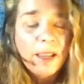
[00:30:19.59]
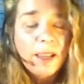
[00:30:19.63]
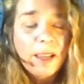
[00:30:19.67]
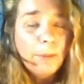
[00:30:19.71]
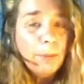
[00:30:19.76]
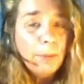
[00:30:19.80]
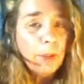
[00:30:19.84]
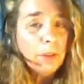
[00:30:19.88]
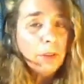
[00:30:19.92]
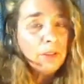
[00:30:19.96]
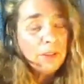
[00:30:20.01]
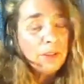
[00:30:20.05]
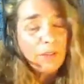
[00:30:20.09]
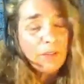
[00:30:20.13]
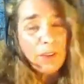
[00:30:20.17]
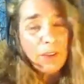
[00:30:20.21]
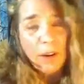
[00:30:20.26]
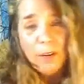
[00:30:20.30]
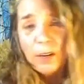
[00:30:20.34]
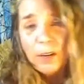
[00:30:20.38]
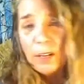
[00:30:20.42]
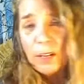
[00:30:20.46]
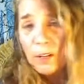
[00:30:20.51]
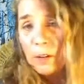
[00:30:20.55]
there's a
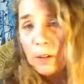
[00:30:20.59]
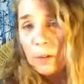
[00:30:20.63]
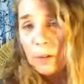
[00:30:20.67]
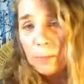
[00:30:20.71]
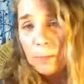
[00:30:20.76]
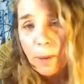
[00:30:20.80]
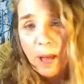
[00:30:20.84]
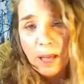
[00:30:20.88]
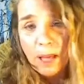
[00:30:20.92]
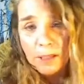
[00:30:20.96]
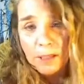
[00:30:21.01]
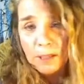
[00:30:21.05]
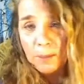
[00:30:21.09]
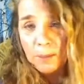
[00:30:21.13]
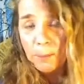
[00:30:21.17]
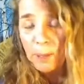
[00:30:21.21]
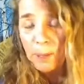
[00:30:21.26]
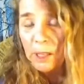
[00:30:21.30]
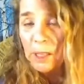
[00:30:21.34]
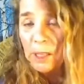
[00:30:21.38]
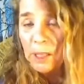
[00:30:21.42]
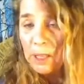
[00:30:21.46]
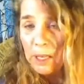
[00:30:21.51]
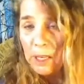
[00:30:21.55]
very good
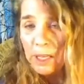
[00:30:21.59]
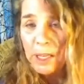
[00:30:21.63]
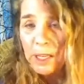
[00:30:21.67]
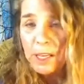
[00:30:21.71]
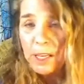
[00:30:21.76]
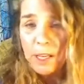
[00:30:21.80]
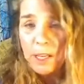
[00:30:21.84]
possibility he